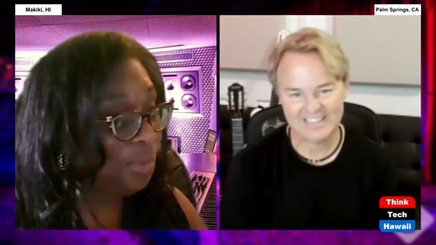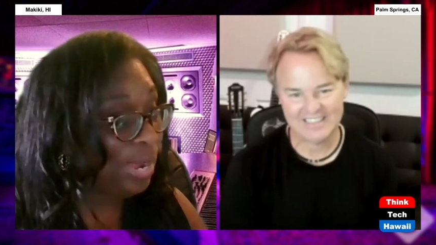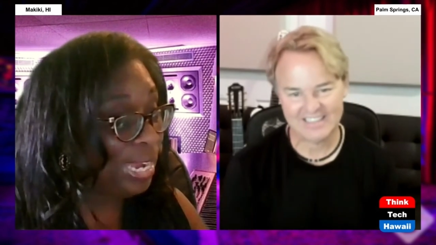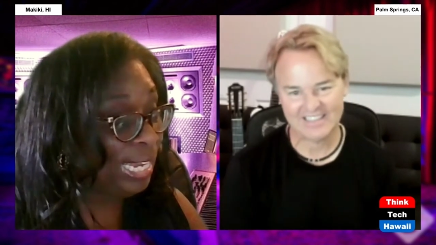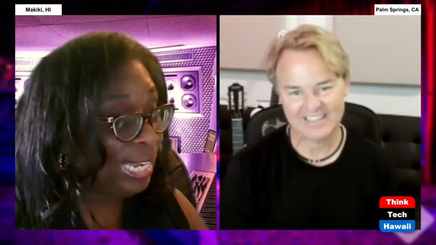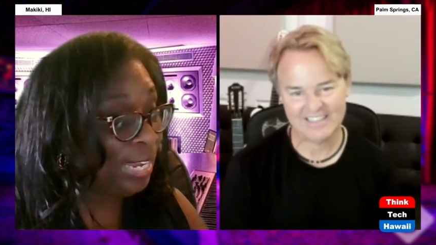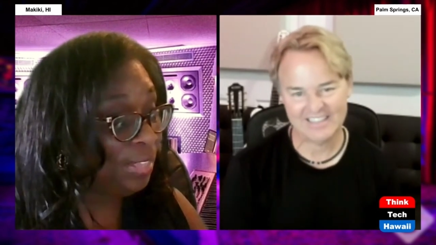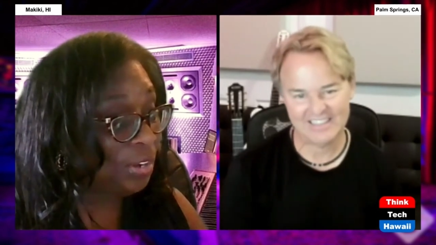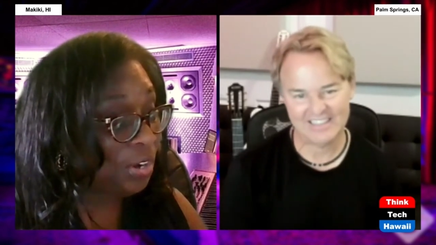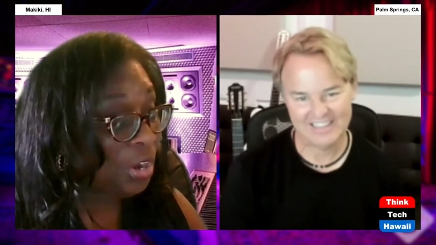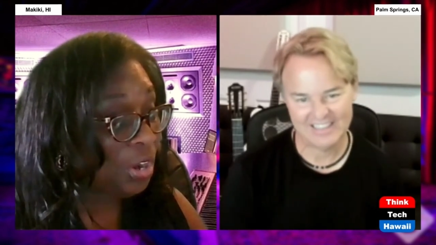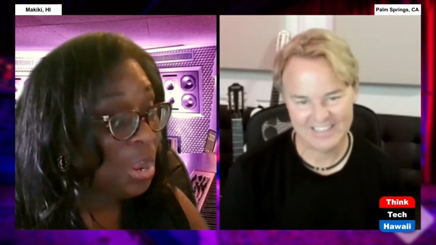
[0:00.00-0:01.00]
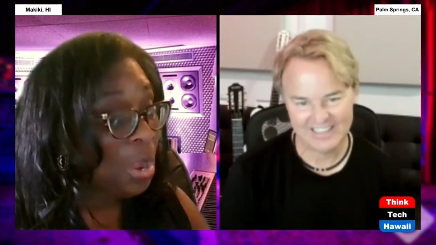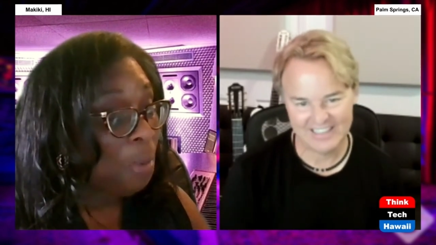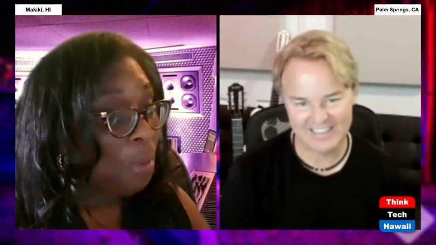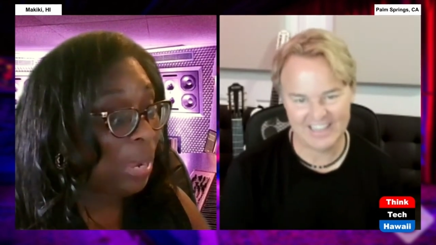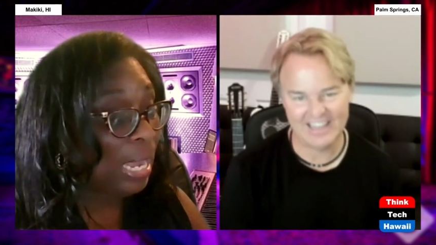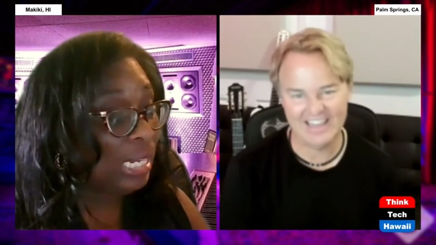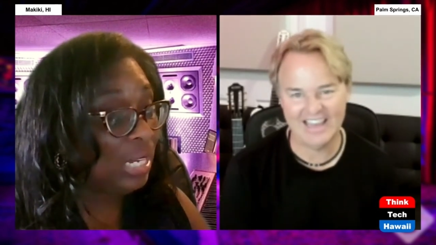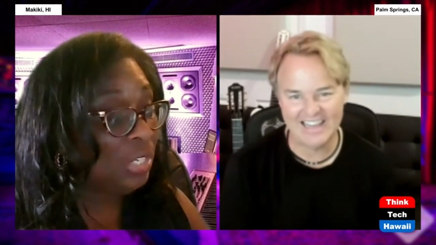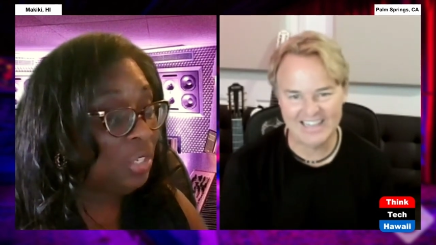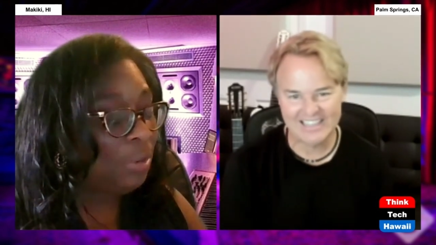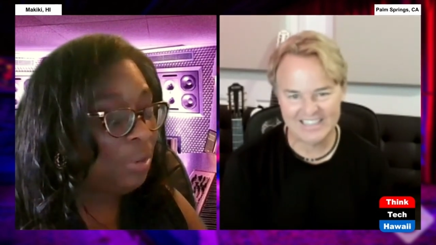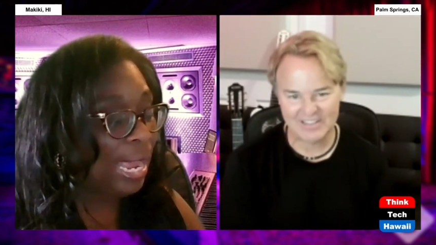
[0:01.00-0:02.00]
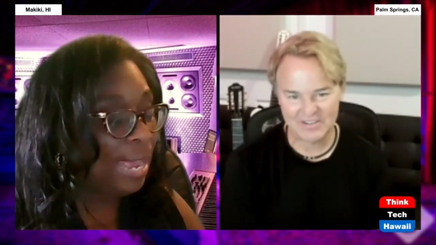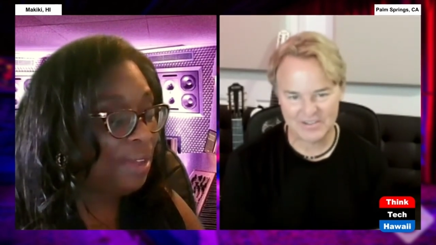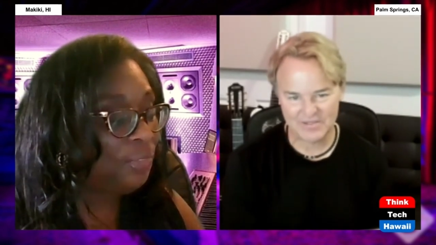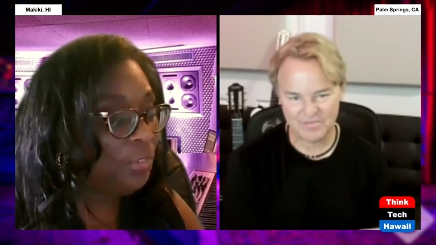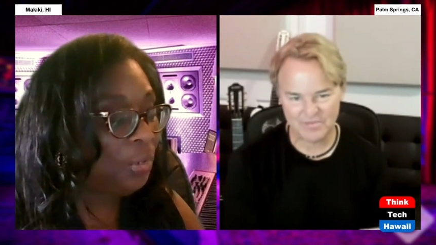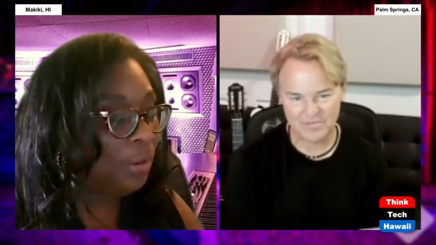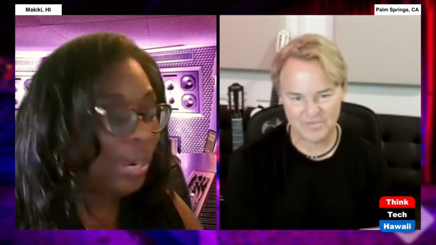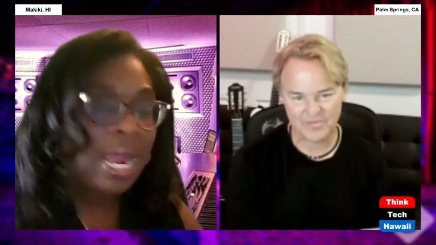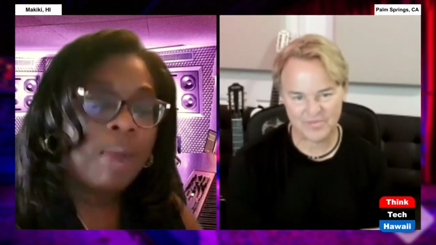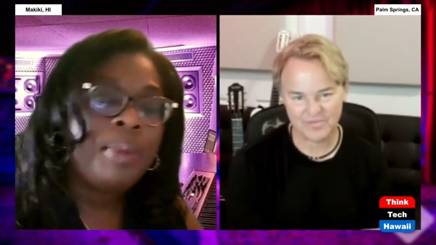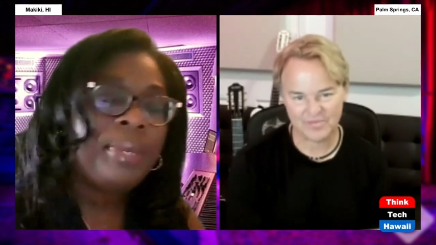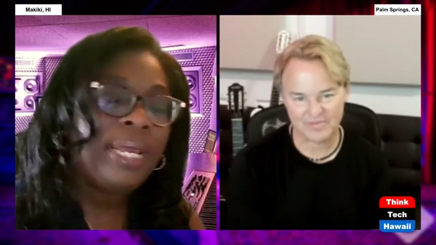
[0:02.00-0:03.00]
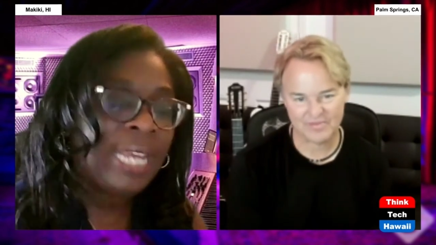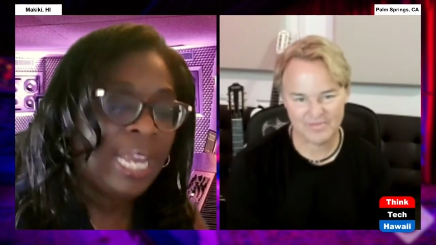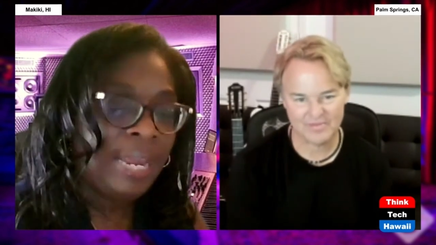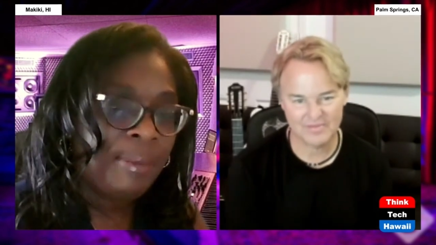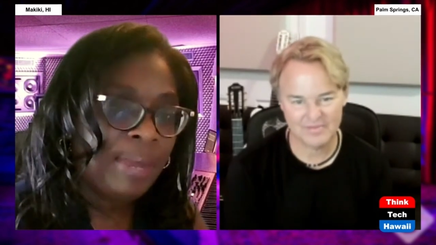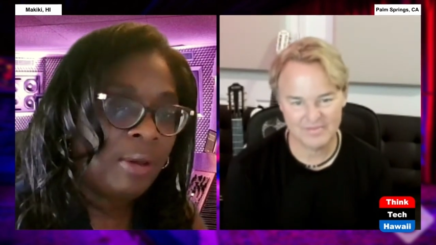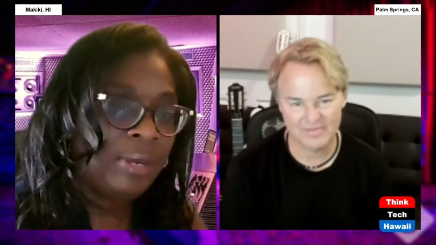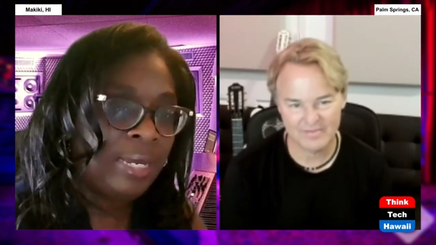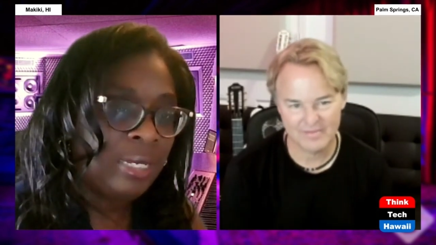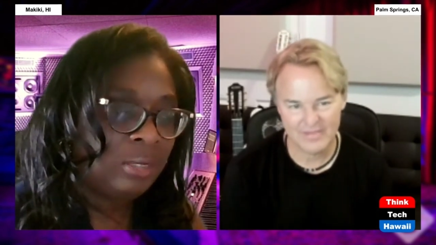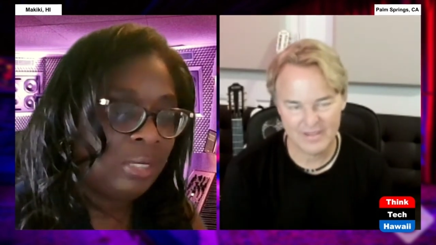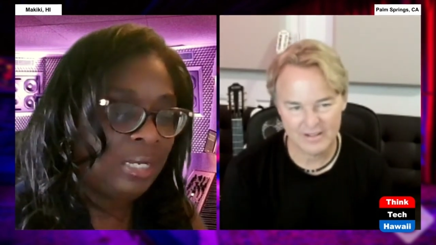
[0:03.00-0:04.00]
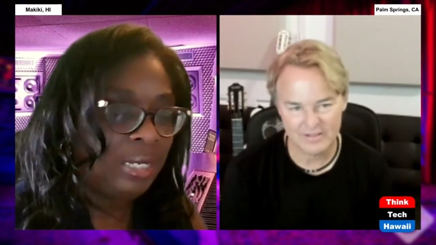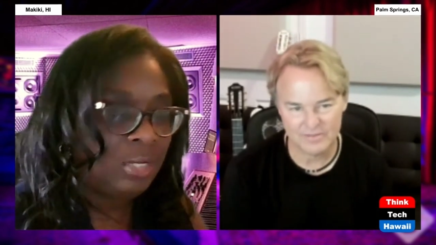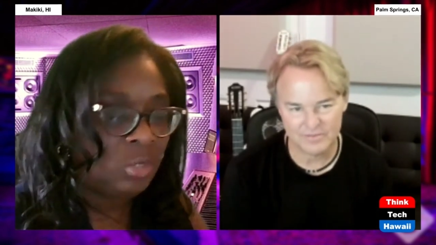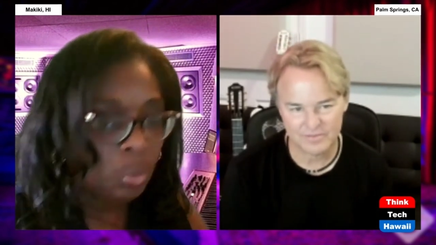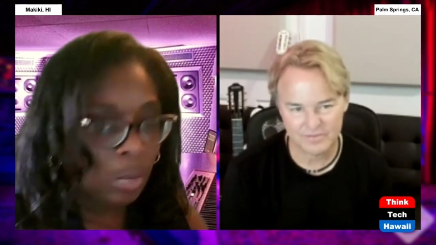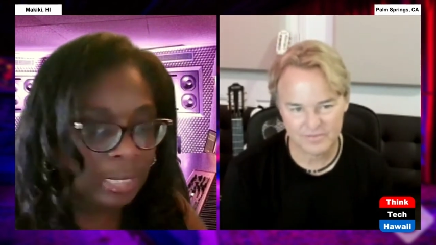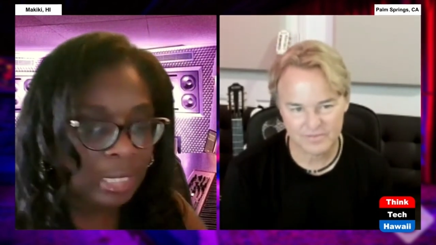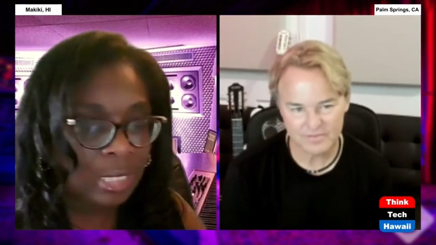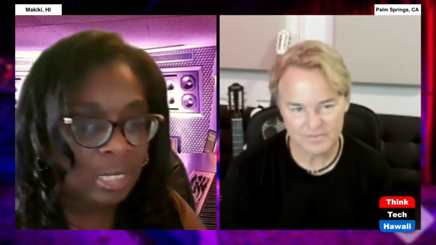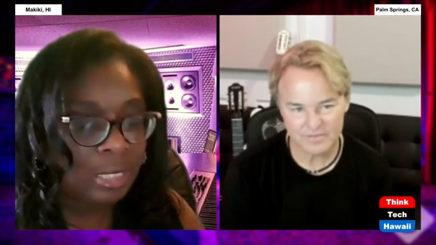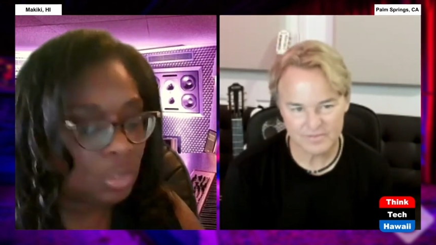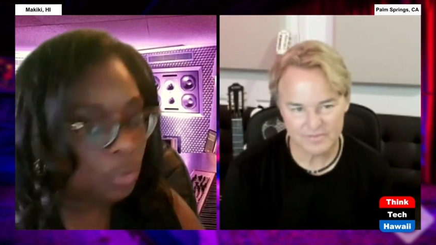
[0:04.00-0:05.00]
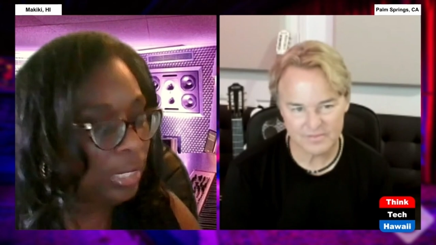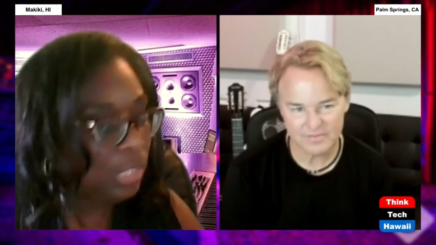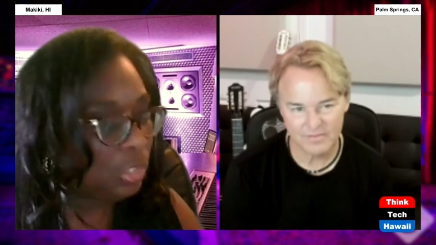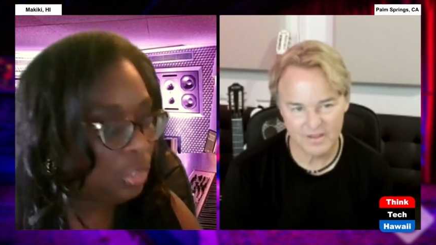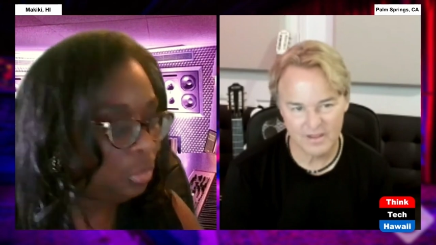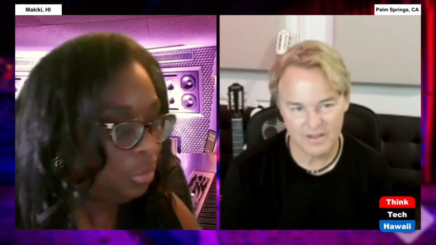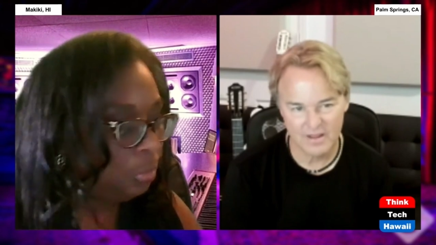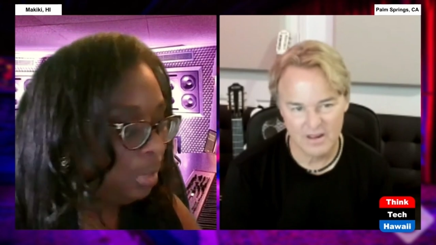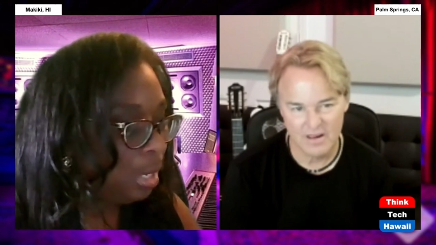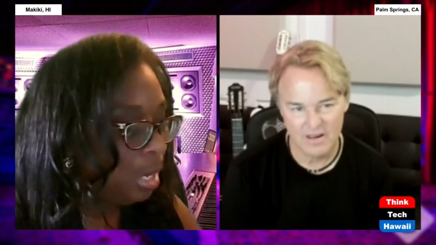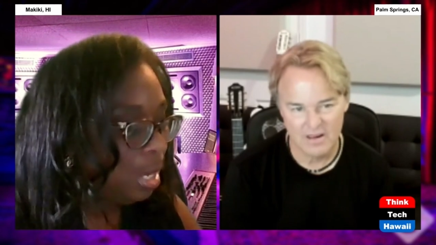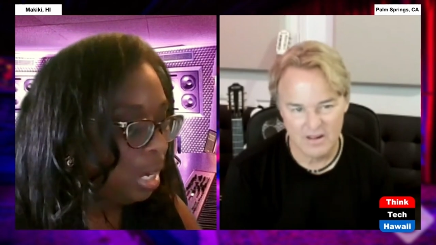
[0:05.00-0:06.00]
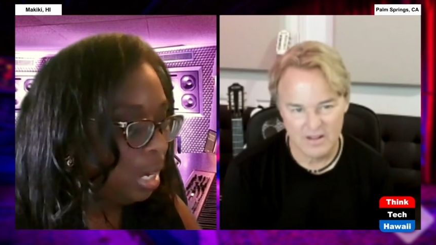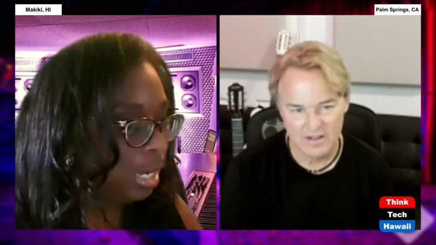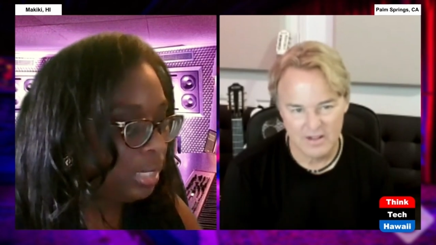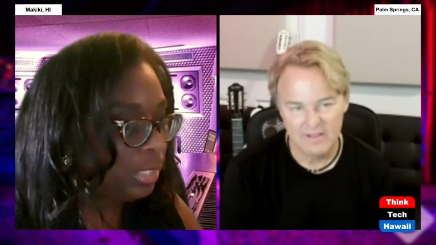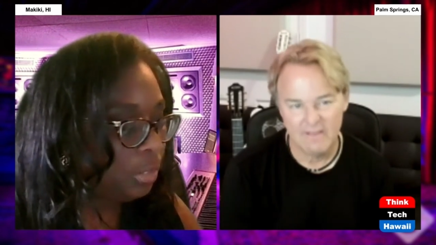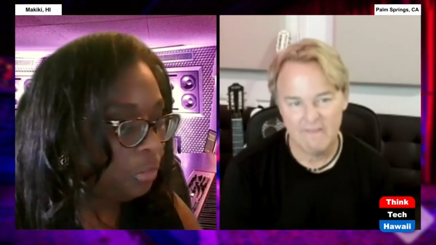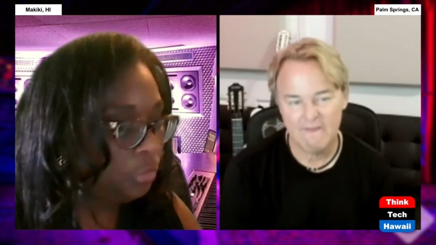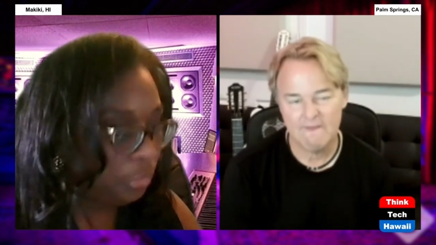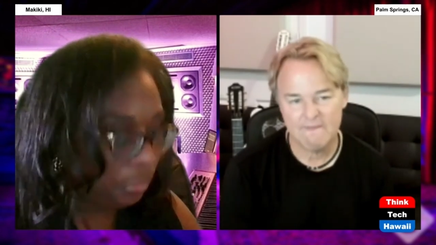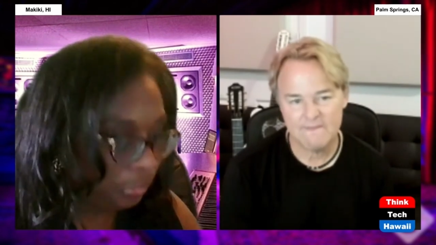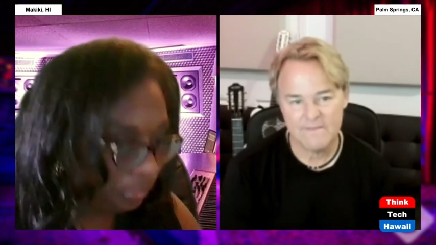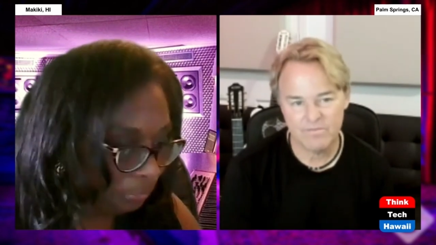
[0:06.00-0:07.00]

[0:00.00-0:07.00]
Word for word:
Speaker 1: wait either. But you have your album that came out in, in twenty twenty-two, uh, Sojourn.